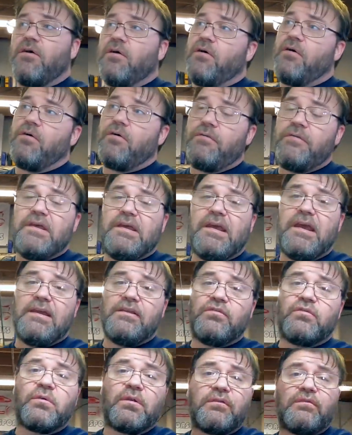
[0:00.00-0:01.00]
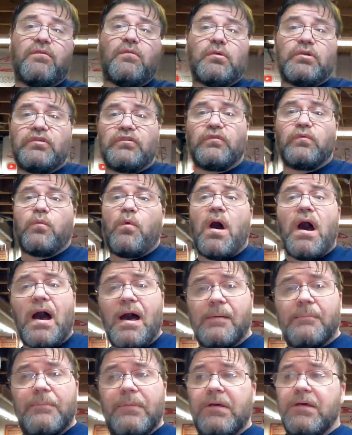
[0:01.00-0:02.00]
on the K24
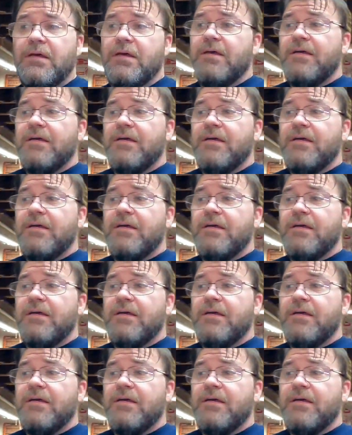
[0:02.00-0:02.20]
swap.